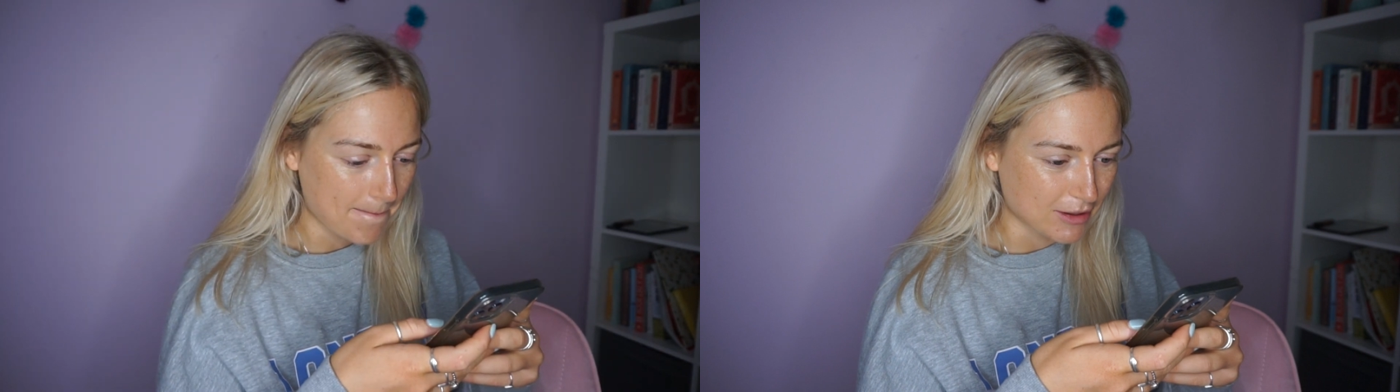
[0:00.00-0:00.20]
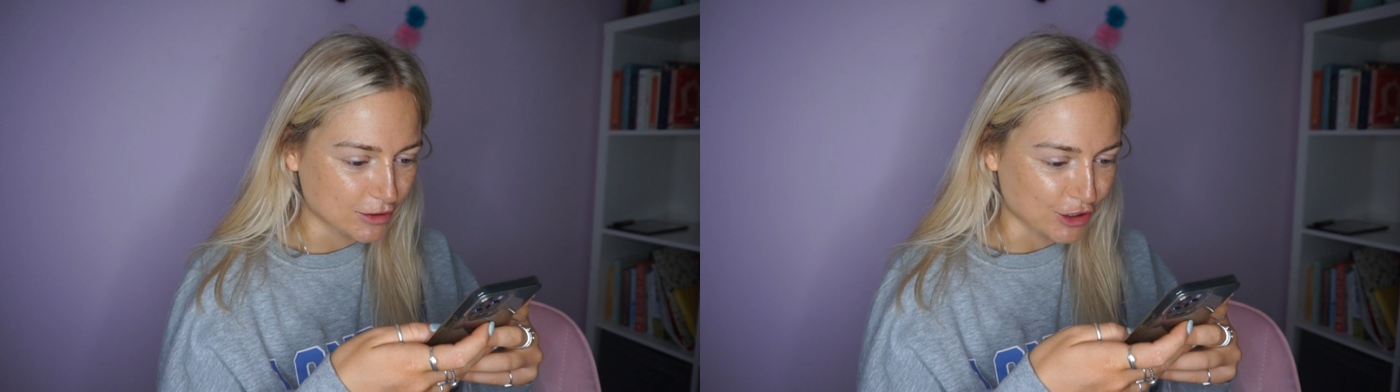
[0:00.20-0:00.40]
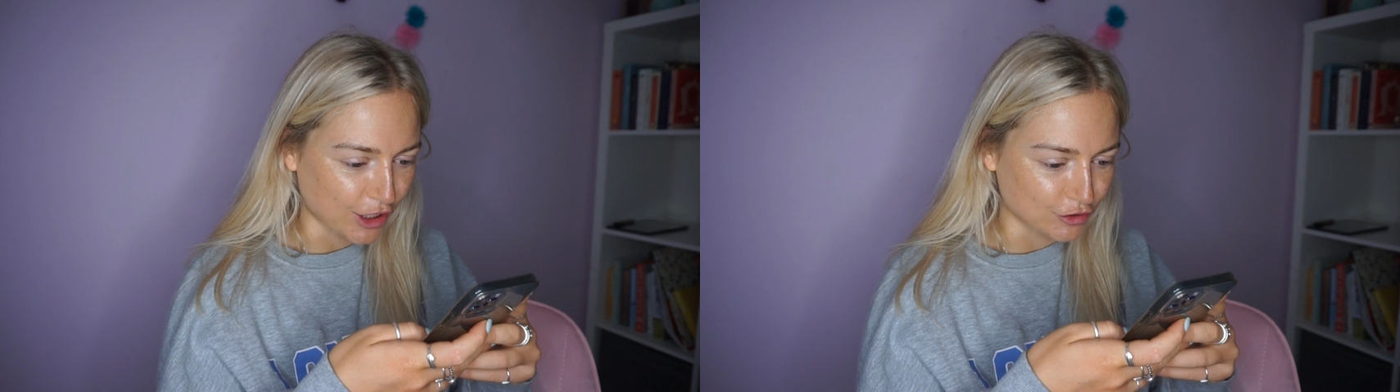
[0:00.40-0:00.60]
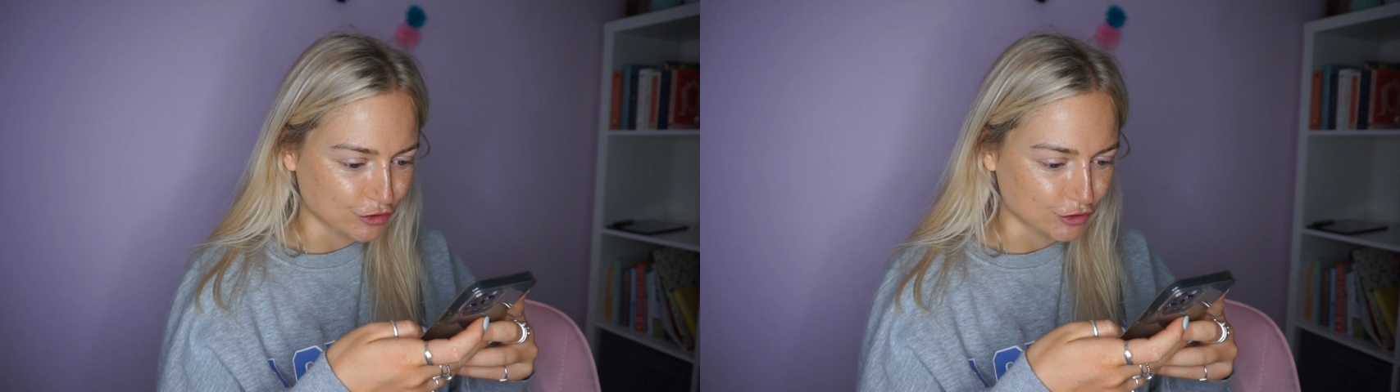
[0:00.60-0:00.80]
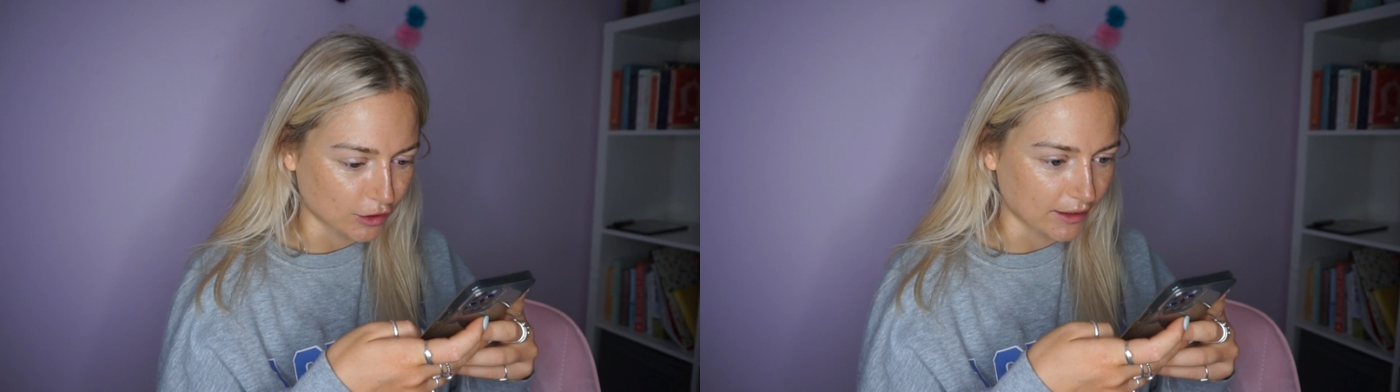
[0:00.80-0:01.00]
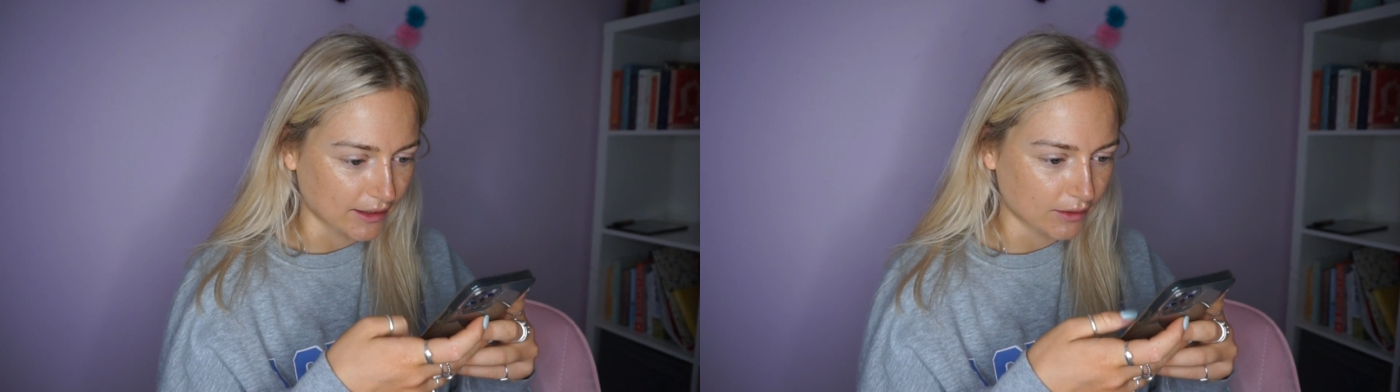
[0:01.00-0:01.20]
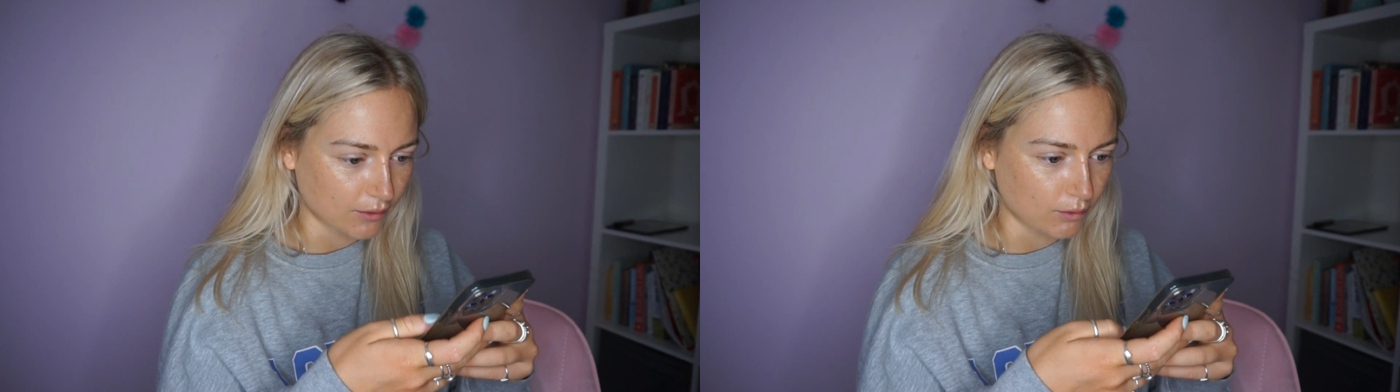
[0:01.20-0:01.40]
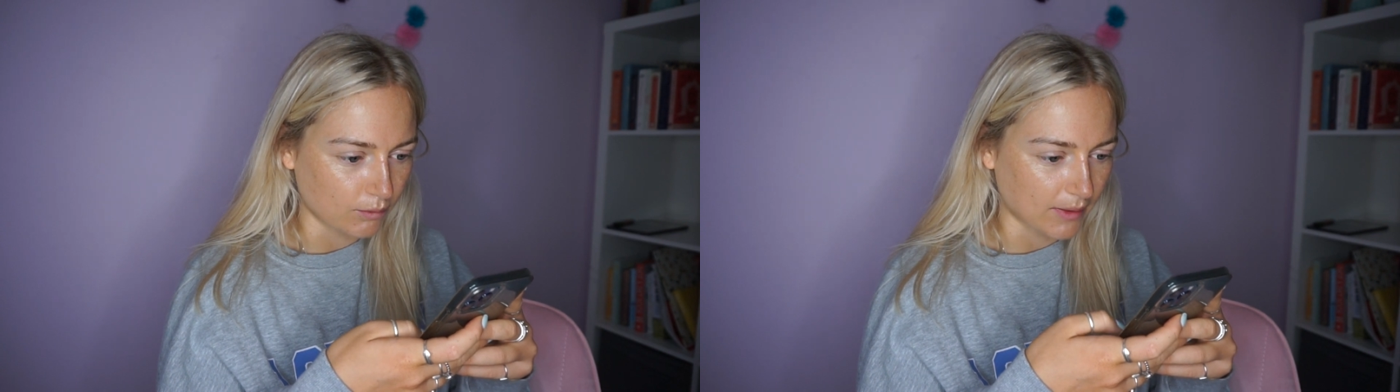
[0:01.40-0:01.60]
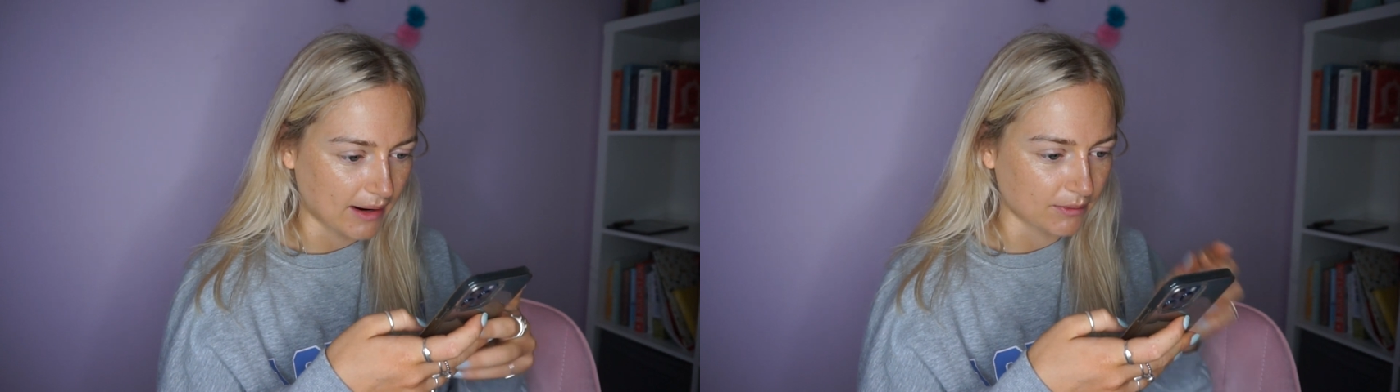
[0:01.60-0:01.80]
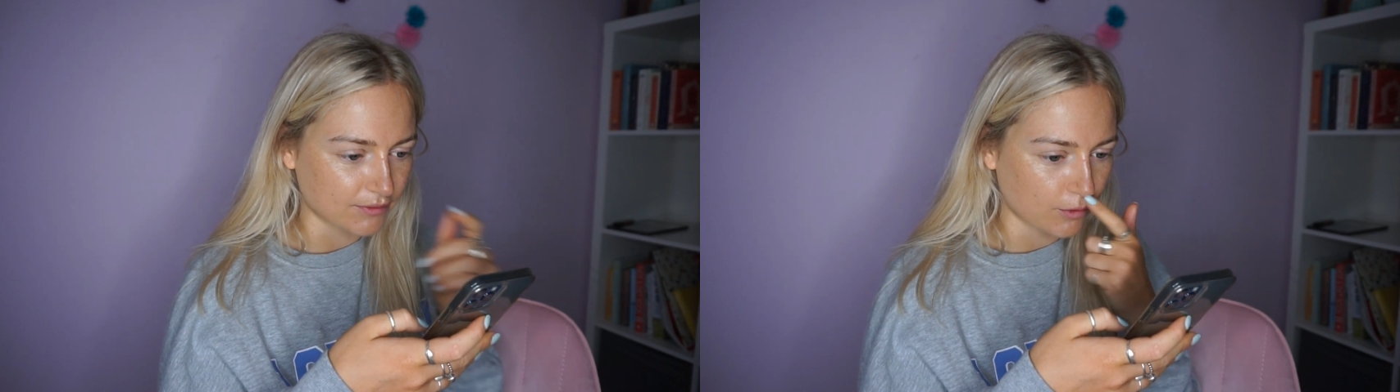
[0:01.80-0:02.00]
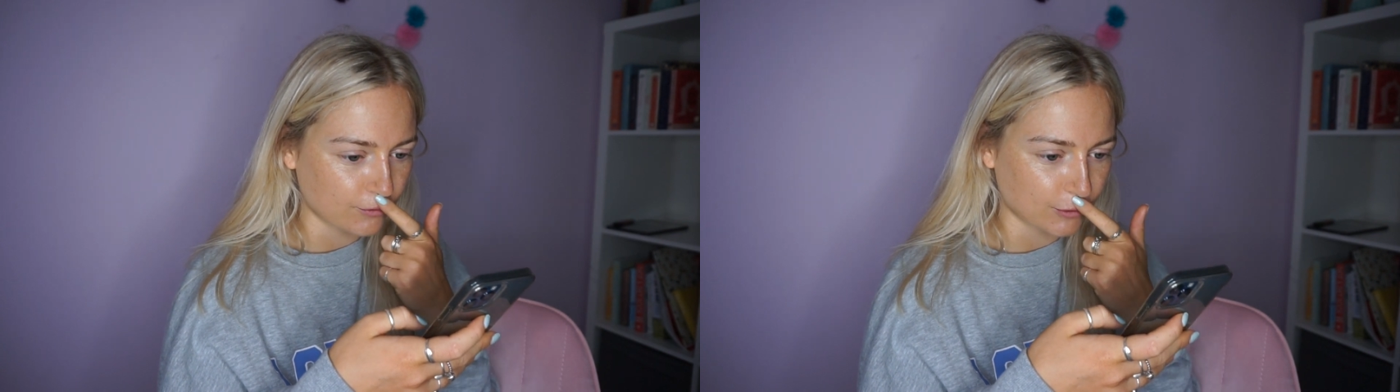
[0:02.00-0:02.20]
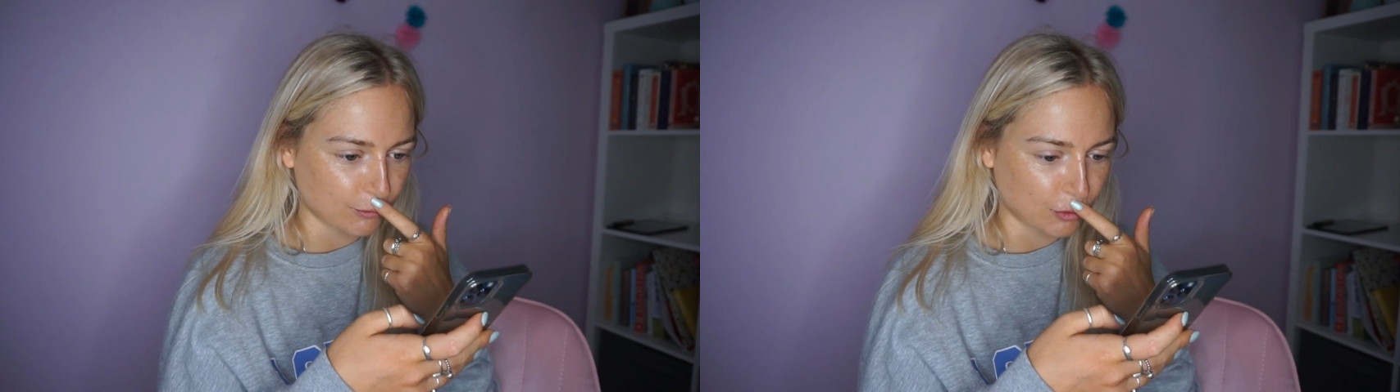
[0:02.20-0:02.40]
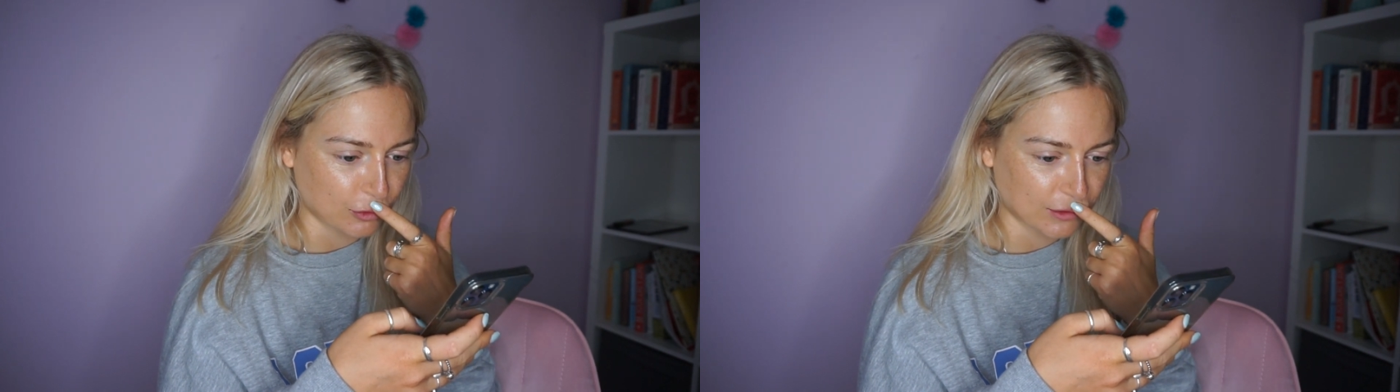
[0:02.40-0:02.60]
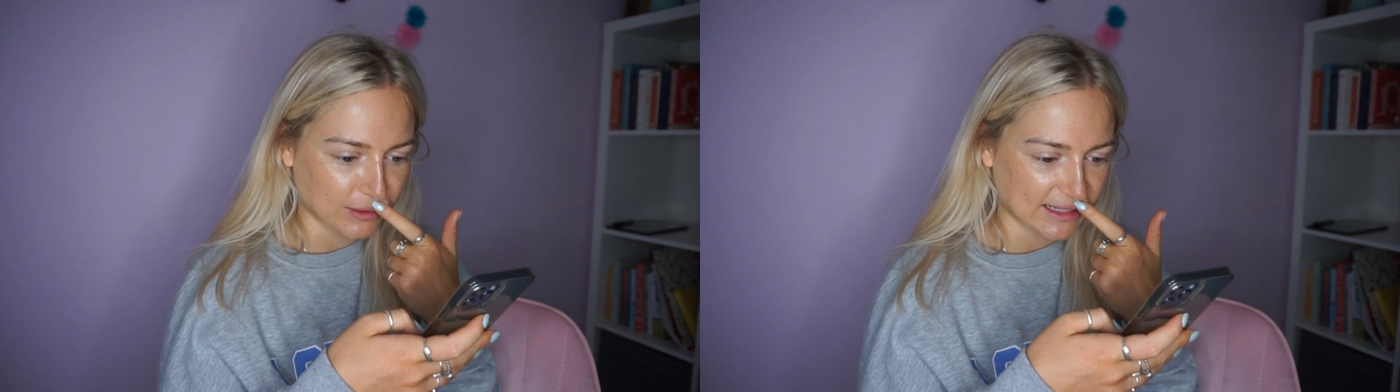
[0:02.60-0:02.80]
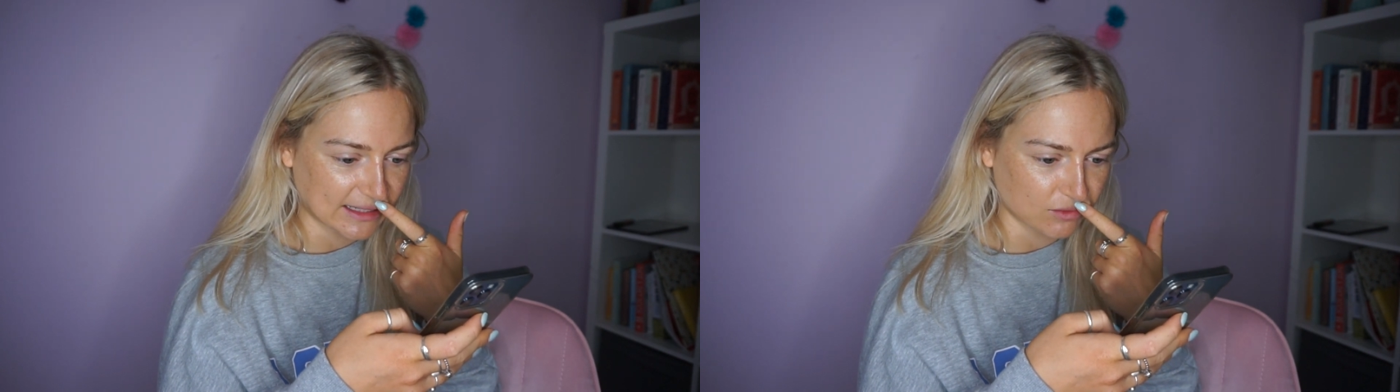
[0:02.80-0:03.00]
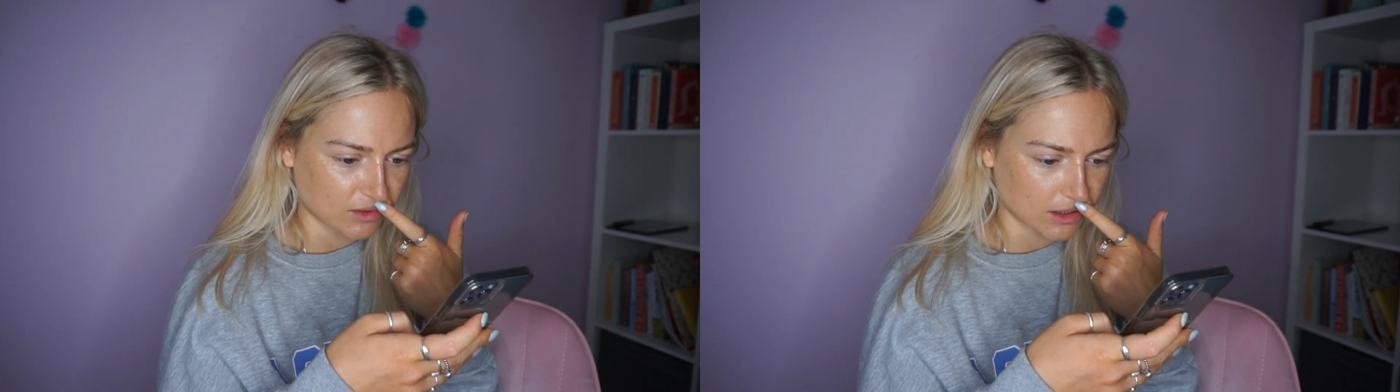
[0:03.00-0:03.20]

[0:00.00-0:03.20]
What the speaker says: Potentially. Oh wow, we've got a few more. Okay.